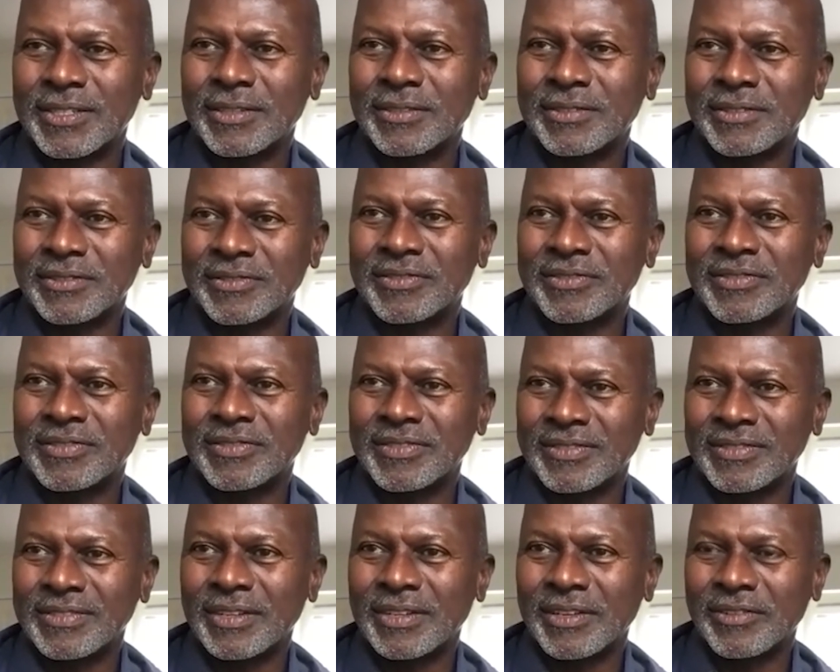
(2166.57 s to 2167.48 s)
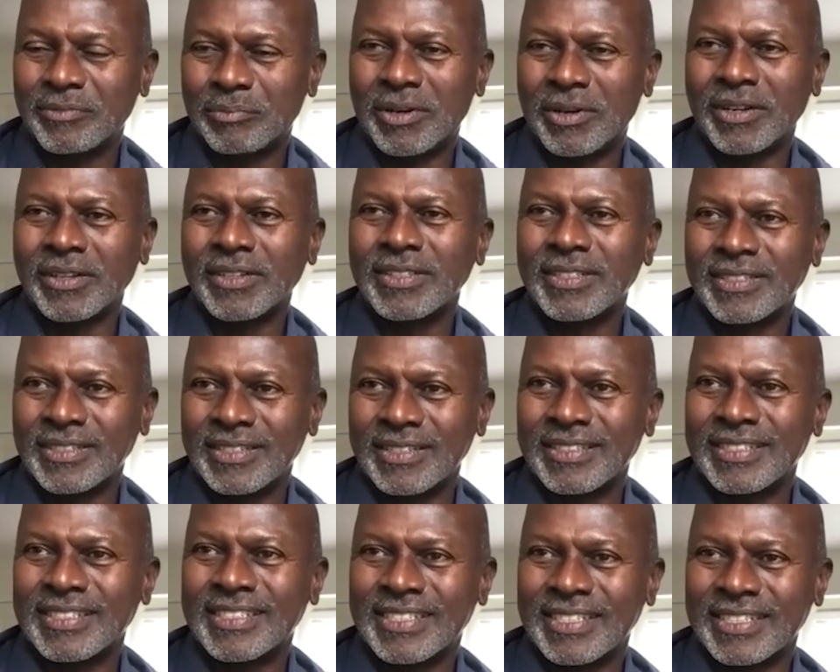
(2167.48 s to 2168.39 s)
of Parkinson's
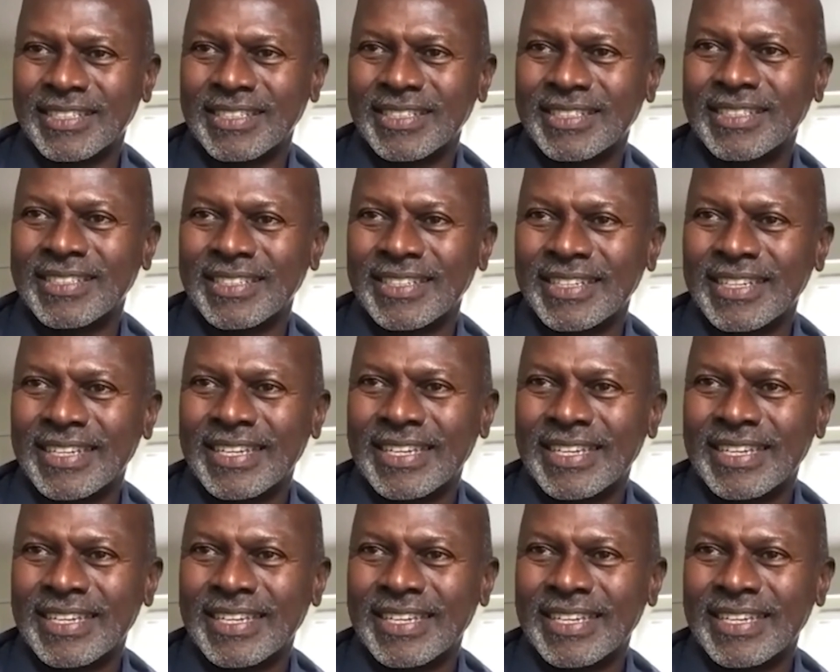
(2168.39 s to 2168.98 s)
disease.